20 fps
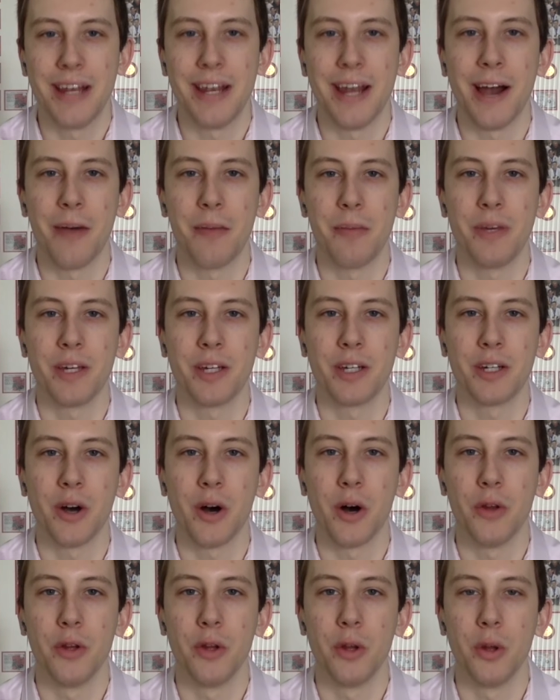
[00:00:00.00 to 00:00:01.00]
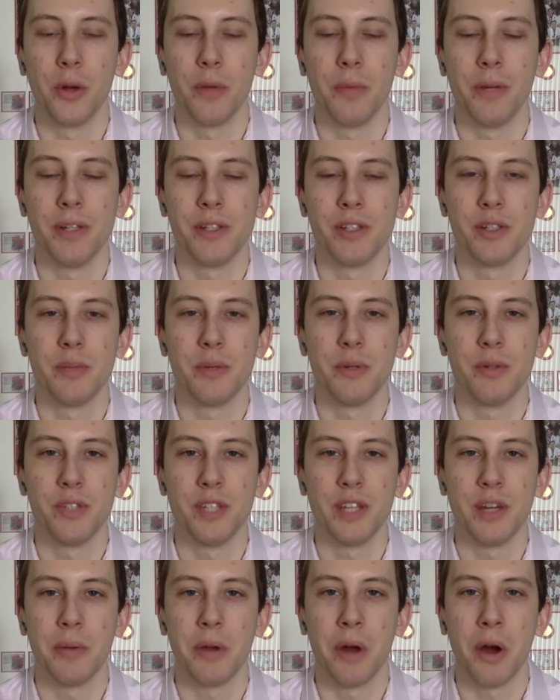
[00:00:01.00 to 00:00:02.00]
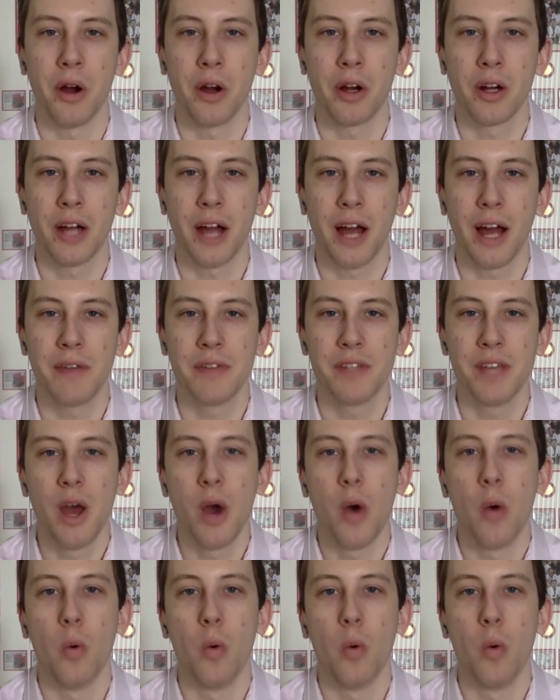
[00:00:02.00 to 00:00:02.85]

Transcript: now being called the Lloydminster Museum and Archives.